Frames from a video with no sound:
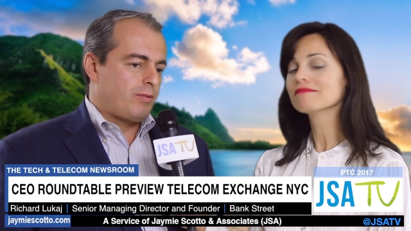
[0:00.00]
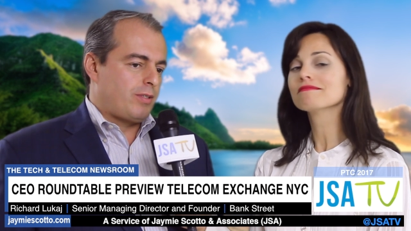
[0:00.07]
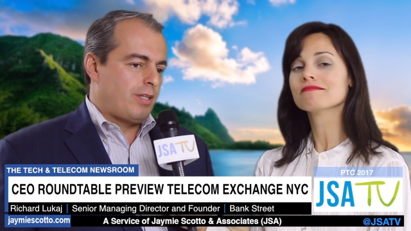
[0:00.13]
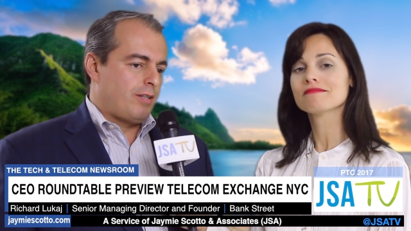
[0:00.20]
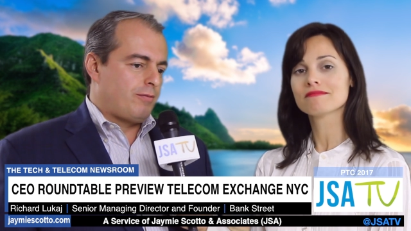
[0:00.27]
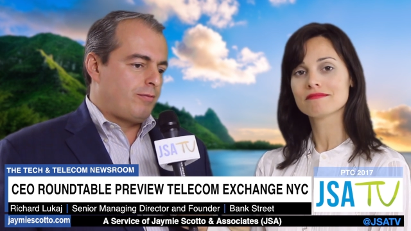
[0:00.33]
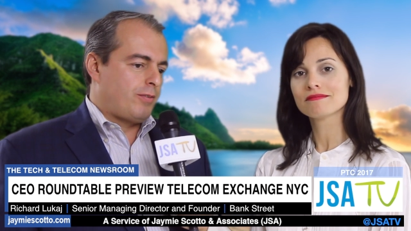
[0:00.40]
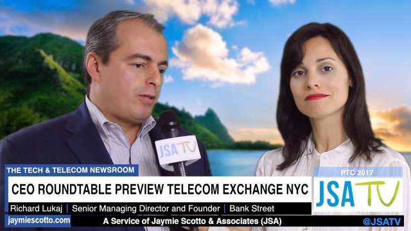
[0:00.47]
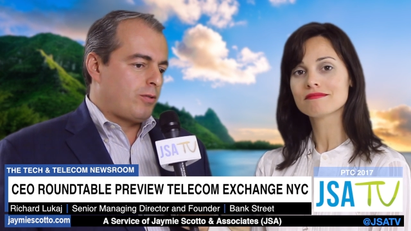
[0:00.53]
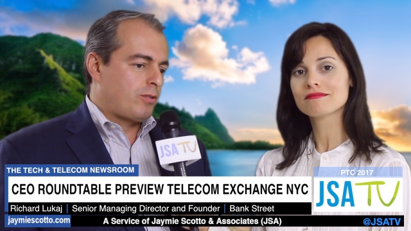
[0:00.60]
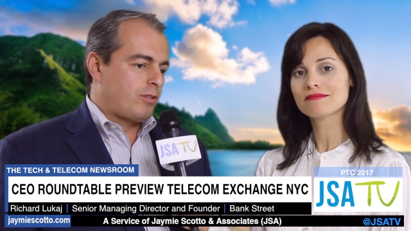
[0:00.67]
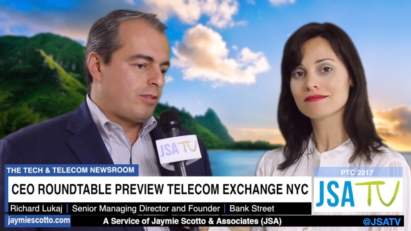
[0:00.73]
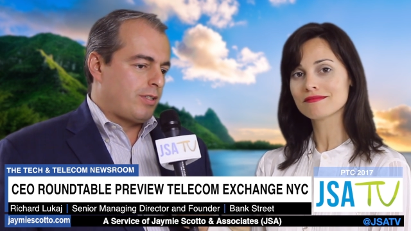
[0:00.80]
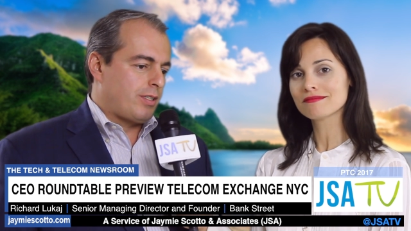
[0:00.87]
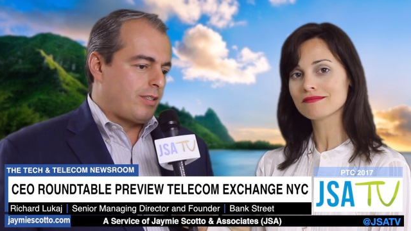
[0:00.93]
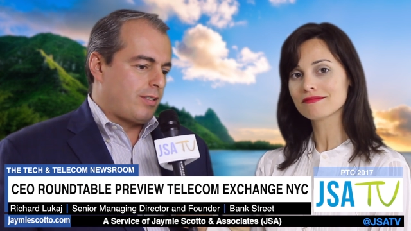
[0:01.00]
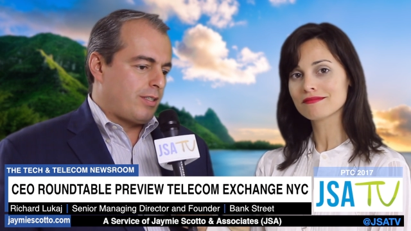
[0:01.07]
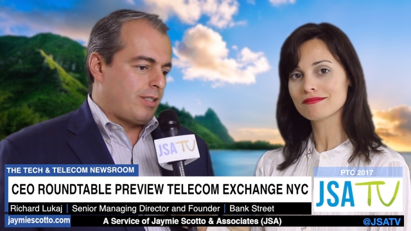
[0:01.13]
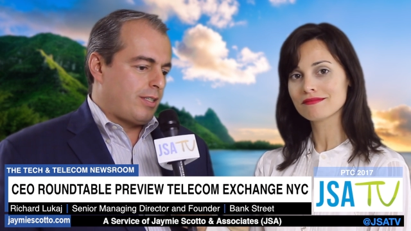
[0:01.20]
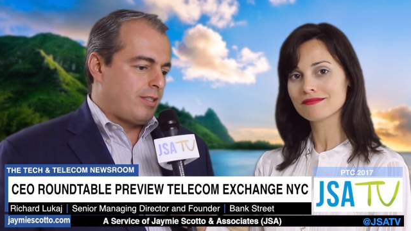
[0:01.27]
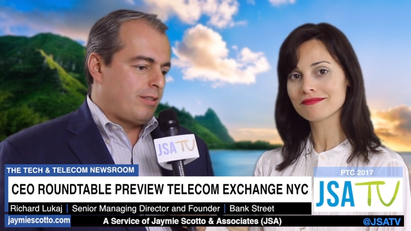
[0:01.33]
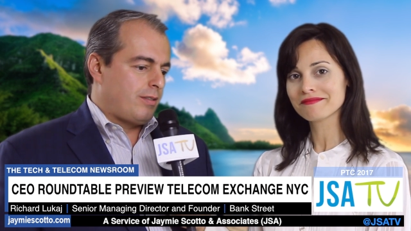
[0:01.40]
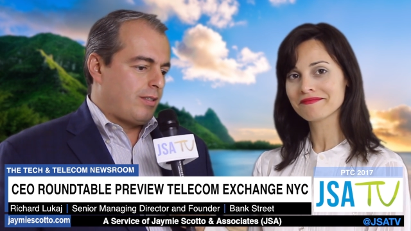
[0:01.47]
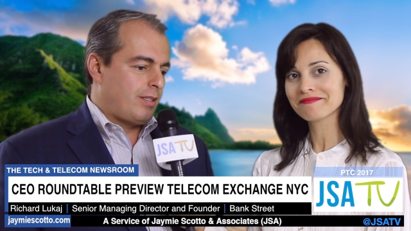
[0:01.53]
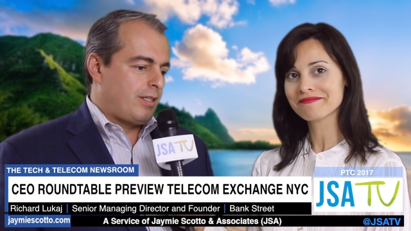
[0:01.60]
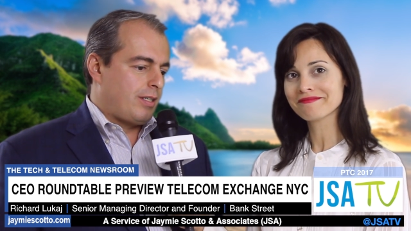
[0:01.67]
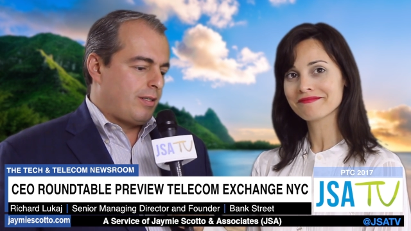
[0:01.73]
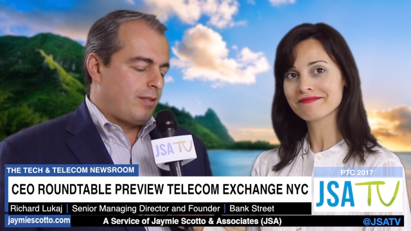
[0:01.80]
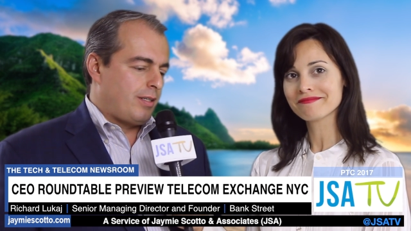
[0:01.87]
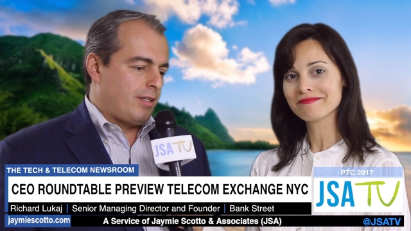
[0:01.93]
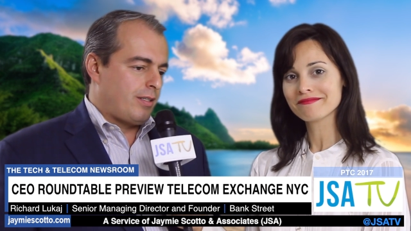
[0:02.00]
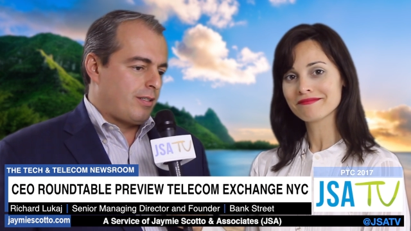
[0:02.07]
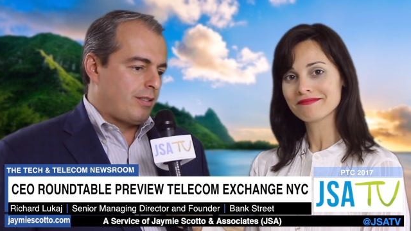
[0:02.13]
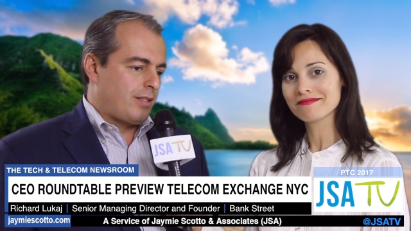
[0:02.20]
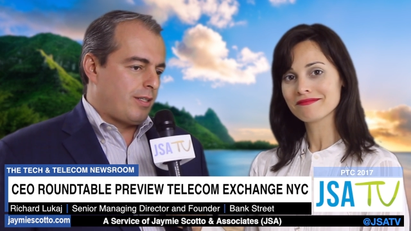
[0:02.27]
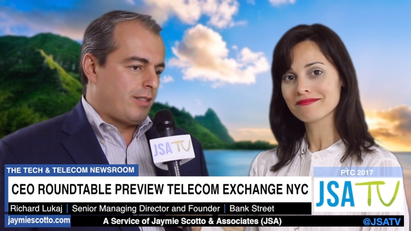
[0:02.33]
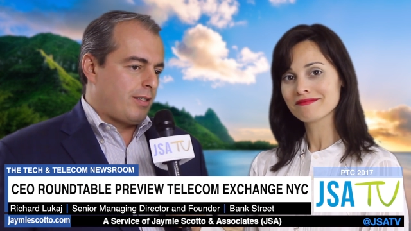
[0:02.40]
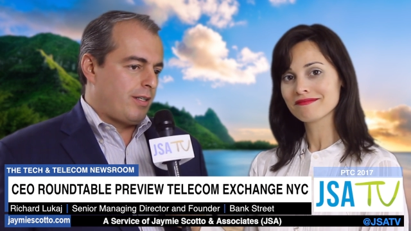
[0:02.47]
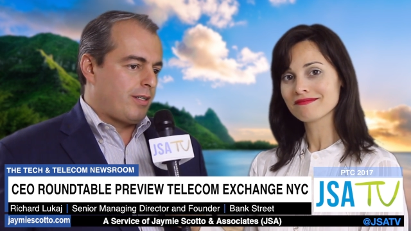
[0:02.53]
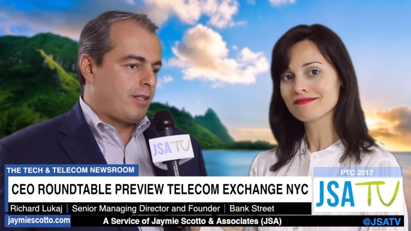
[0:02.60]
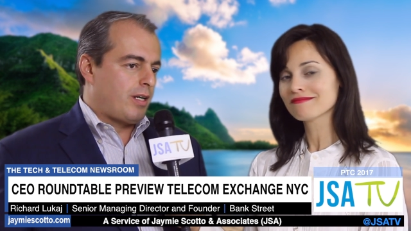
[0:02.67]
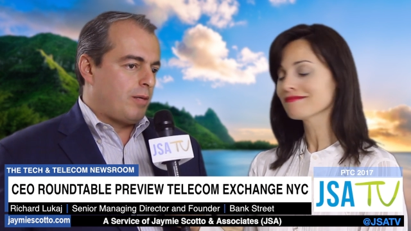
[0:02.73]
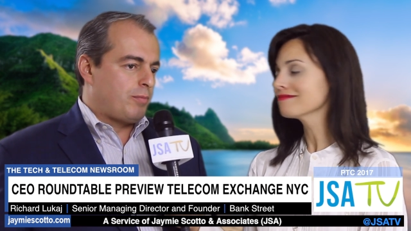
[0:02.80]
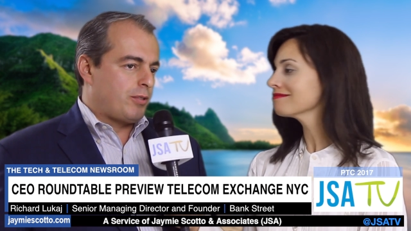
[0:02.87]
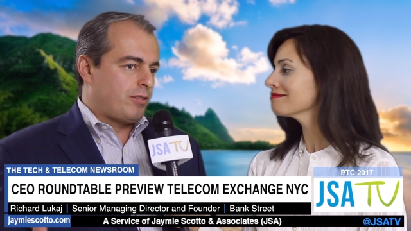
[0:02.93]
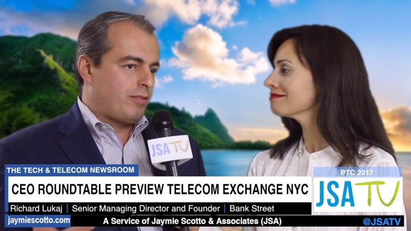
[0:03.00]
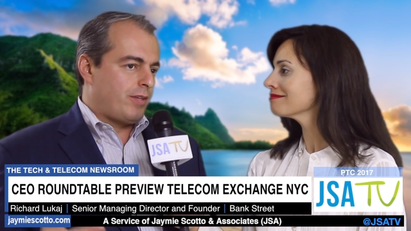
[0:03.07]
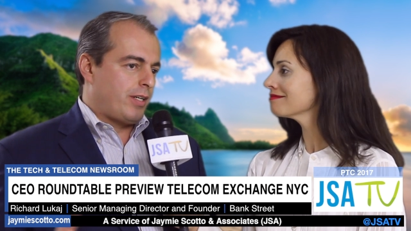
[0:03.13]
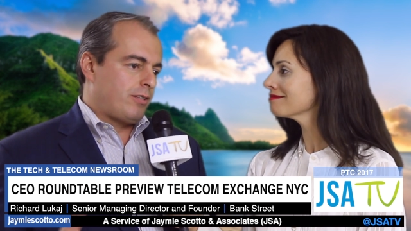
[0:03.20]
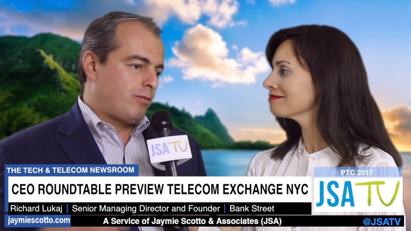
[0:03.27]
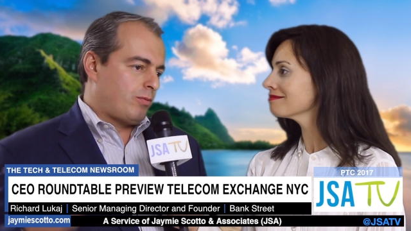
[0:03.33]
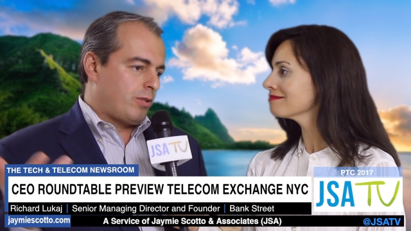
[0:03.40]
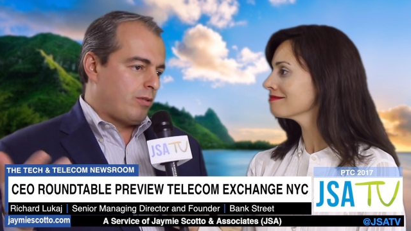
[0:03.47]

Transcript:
Speaker 1: We'll have folks at uh, uh, at uh, the Encompass events.